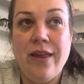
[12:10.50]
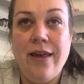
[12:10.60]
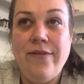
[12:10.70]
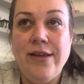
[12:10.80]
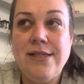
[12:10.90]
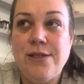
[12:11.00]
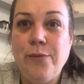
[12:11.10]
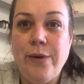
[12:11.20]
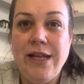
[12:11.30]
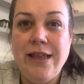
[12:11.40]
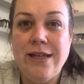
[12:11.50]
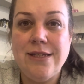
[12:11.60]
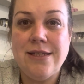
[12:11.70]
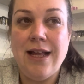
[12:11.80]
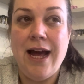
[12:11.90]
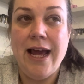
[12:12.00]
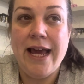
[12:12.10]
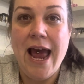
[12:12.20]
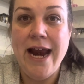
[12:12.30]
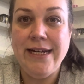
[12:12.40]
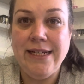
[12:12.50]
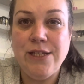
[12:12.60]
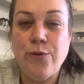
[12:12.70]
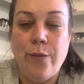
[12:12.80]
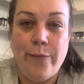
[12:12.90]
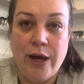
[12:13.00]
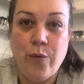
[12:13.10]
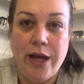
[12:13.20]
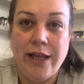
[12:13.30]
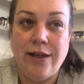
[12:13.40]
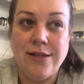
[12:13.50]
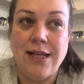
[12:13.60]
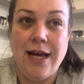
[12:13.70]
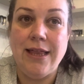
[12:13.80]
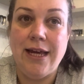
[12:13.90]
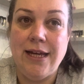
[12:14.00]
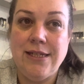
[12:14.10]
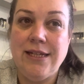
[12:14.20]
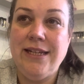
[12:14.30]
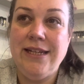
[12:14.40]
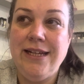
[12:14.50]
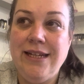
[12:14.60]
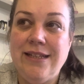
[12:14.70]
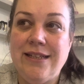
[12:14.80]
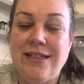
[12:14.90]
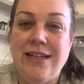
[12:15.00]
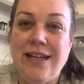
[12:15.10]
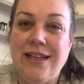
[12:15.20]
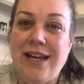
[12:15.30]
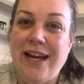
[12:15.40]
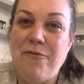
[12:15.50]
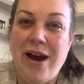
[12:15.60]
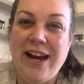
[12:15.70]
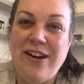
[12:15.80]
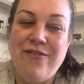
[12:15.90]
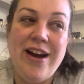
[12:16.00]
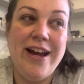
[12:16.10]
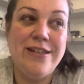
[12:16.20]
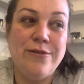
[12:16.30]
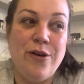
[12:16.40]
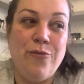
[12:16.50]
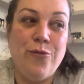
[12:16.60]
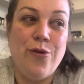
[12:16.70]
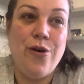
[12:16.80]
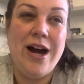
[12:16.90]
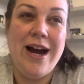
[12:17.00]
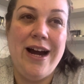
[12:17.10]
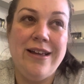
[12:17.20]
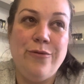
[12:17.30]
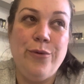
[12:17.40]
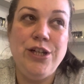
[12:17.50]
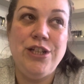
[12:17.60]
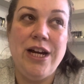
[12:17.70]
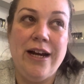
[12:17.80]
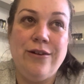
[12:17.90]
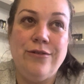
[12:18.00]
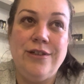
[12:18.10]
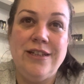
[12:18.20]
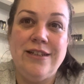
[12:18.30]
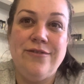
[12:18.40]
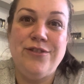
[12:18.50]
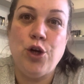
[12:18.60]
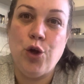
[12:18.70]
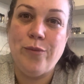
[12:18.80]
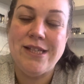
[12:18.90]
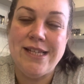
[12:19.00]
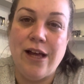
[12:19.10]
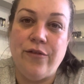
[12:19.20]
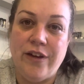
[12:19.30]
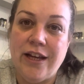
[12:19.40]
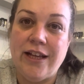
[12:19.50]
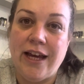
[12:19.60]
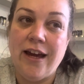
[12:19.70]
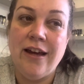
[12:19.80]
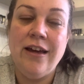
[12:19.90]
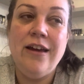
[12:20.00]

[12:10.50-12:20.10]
if you're somebody that's like heading into a big weight loss like this, my advice and what I wish I could have told myself earlier